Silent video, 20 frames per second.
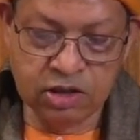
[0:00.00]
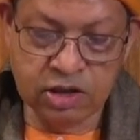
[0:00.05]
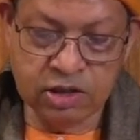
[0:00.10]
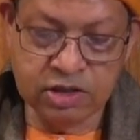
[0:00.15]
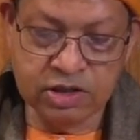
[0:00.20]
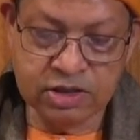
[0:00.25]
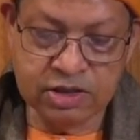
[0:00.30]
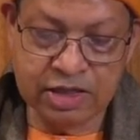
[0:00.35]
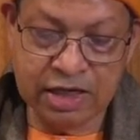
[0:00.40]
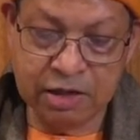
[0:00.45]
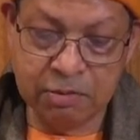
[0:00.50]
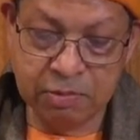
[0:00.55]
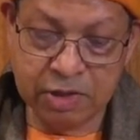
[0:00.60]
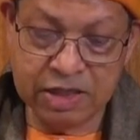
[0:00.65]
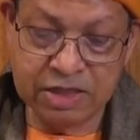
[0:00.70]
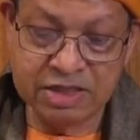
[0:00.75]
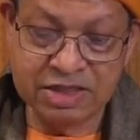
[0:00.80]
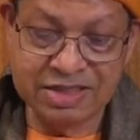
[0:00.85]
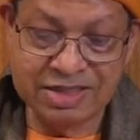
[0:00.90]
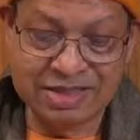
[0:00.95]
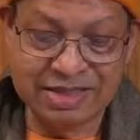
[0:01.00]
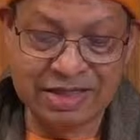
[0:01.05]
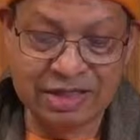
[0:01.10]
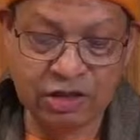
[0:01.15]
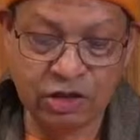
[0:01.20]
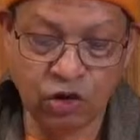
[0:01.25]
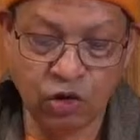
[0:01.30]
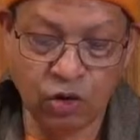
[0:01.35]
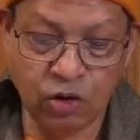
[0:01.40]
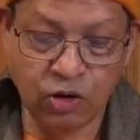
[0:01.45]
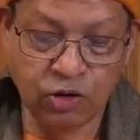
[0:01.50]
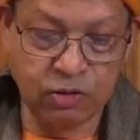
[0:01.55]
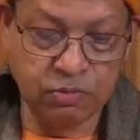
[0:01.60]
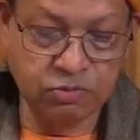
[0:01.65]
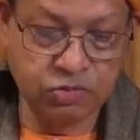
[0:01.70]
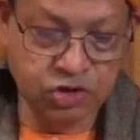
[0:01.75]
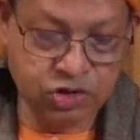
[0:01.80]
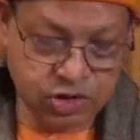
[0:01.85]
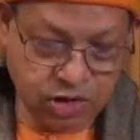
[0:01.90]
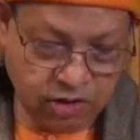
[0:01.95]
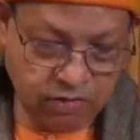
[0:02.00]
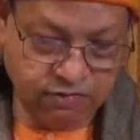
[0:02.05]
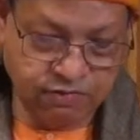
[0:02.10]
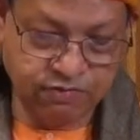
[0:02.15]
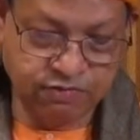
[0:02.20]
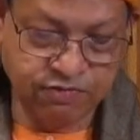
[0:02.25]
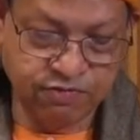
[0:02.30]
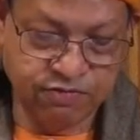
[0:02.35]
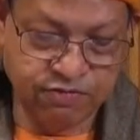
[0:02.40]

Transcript: the same as seeing God himself.